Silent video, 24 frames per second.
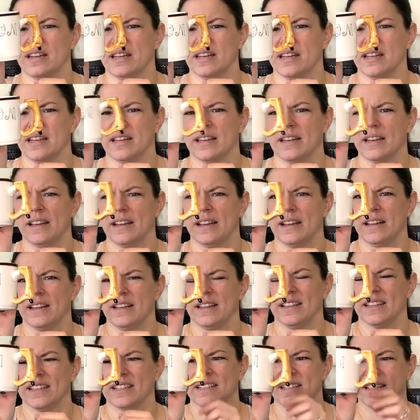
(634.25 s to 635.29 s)
I think
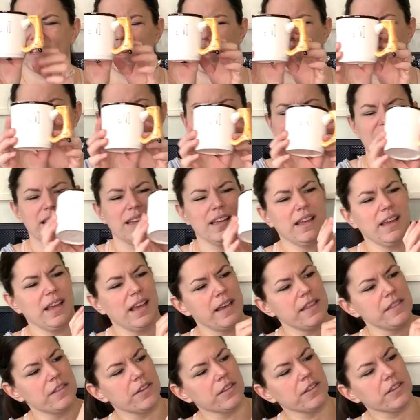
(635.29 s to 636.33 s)
that looks mm -hmm. like a mm. boot.
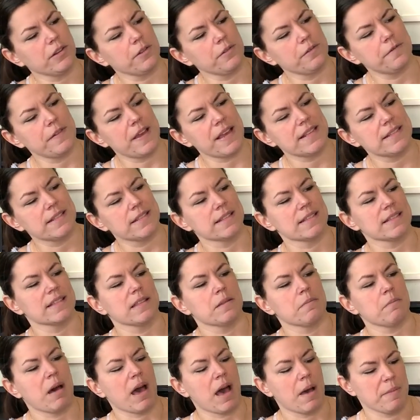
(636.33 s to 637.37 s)
And there are little faces in the
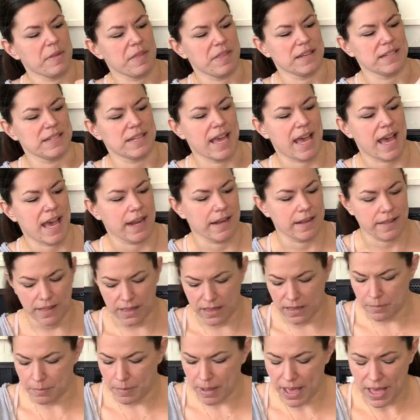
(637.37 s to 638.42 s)
mom and the dad, and then
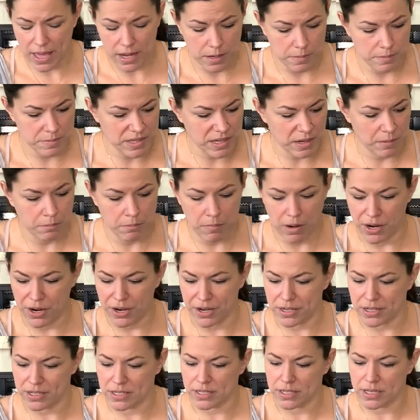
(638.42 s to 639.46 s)
the bottoms are
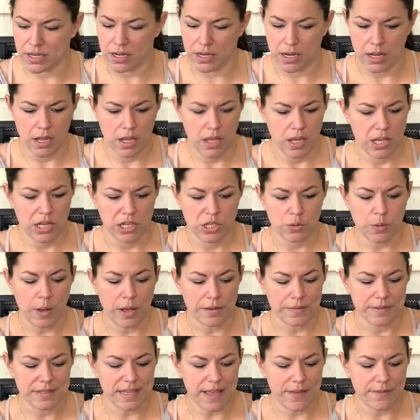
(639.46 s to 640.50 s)
marked
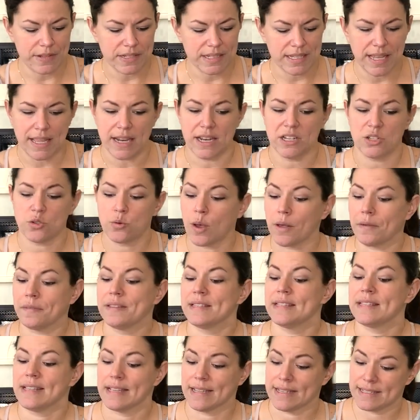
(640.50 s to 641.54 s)
twelve seventeen and twelve
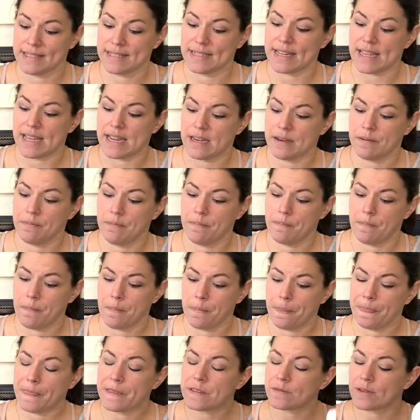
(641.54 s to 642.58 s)
sixteen.
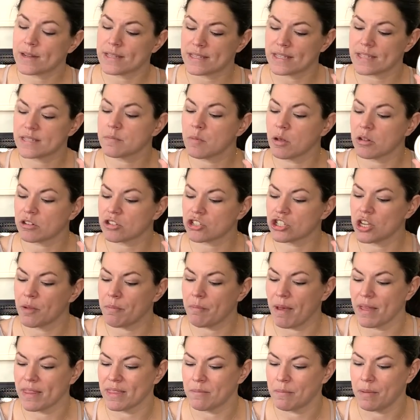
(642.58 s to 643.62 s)
This one has a small chip
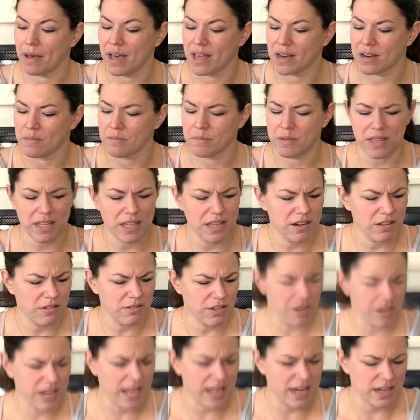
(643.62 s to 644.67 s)
on the bottom, but you know,
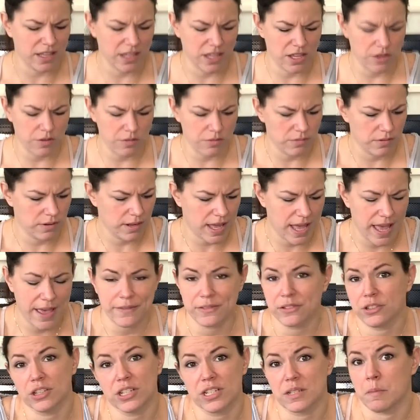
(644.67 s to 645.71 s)
they're kind of cute. I
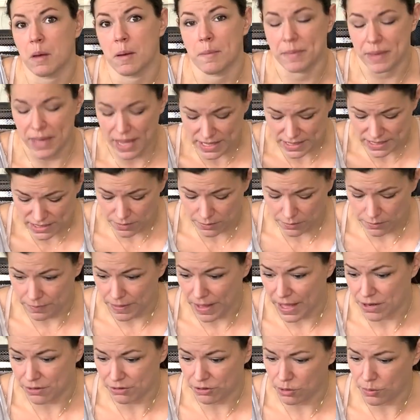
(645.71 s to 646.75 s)
haven't looked them up yet, so
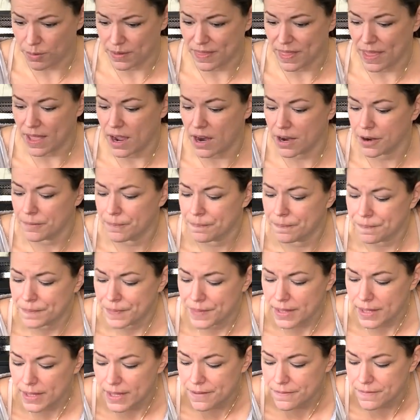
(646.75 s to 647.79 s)
I don't know what they are,
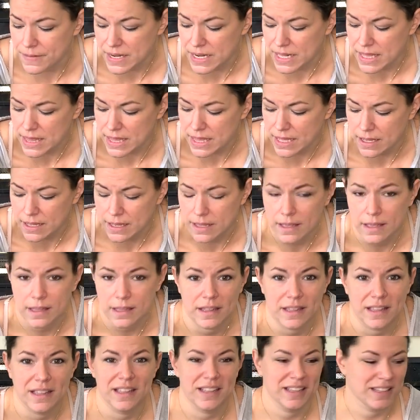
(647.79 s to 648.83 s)
if uh, anything
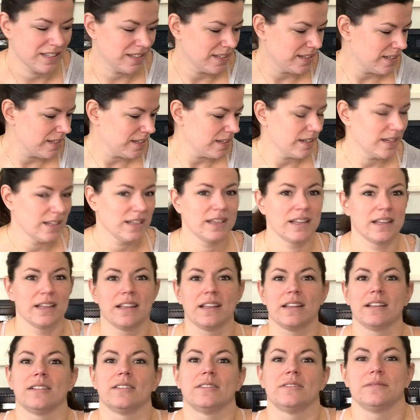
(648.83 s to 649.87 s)
the dad
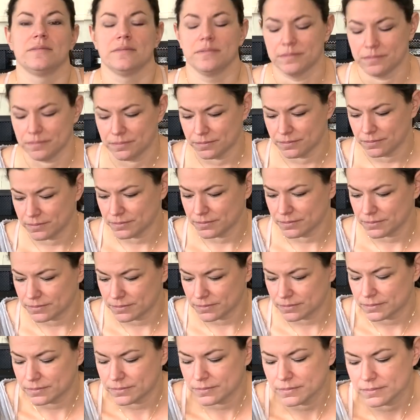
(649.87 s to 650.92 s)
handle kind of looks like
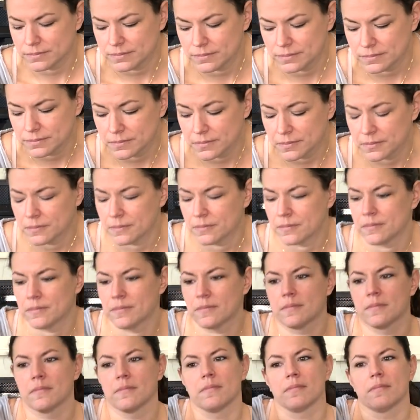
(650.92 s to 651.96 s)
one of those
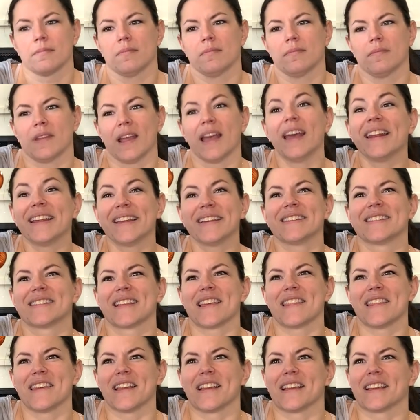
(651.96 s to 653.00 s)
old-fashioned pipes. It is, I
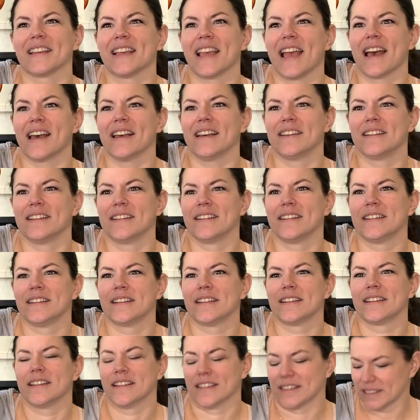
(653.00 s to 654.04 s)
think. Yeah.
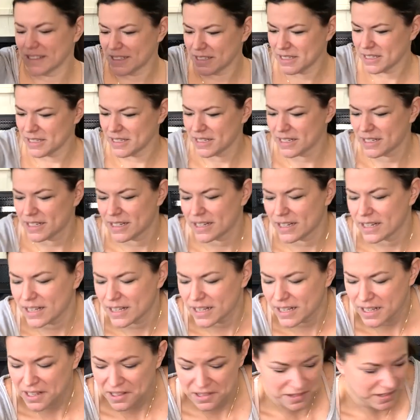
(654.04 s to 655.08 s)
Yeah,
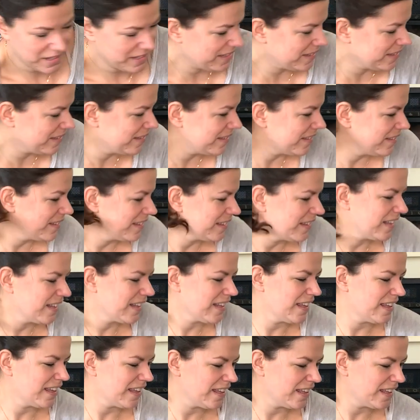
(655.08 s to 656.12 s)
it is. Hmm.
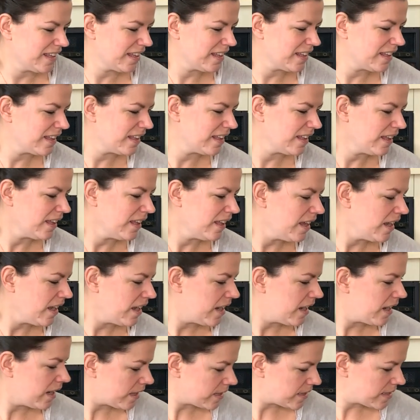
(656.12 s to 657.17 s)
Let's
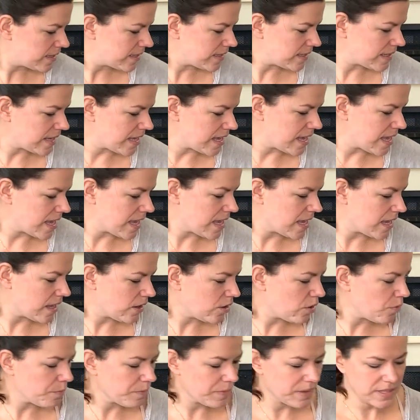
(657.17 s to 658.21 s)
see.
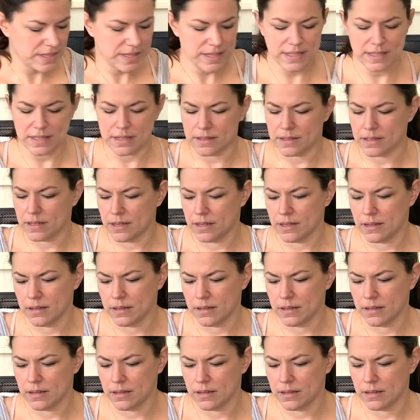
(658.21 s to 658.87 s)
Oh, this isn't.